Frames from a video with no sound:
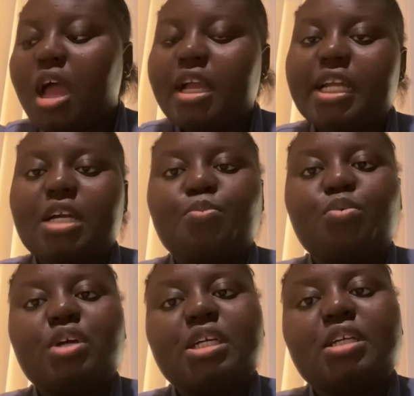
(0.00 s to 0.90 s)
It
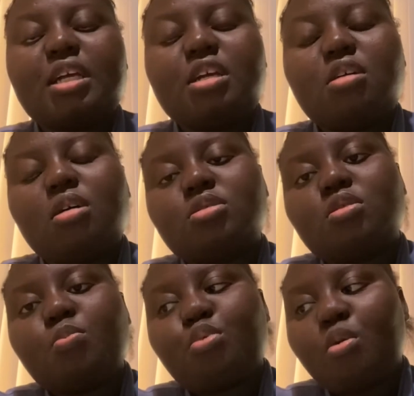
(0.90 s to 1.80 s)

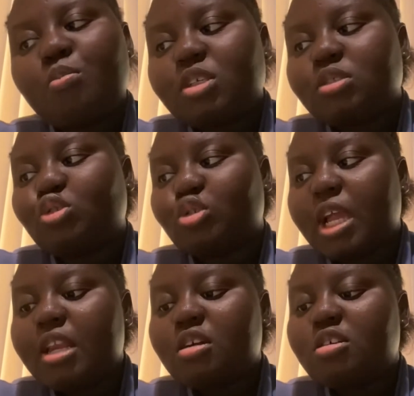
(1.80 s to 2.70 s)
also promotes
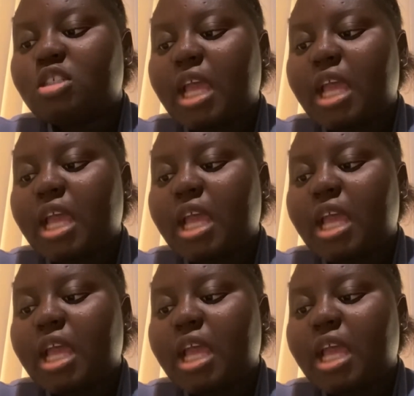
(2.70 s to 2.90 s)
drainage